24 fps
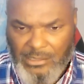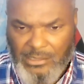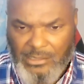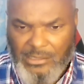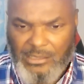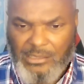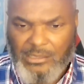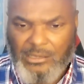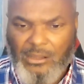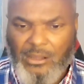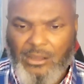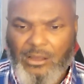
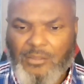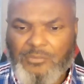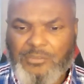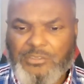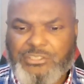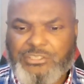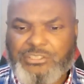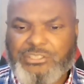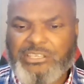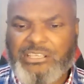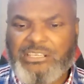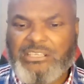and all the
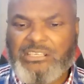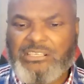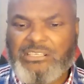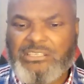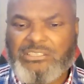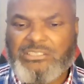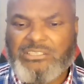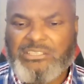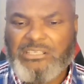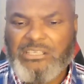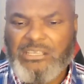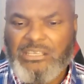
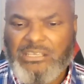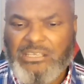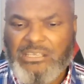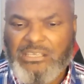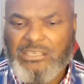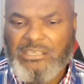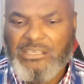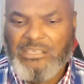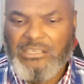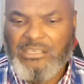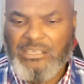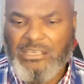cities
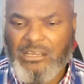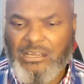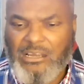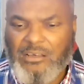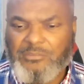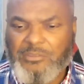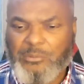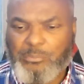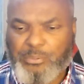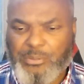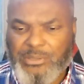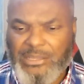
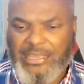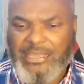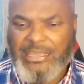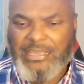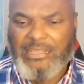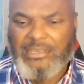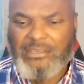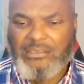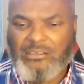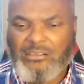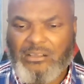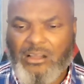of the
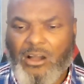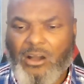plain,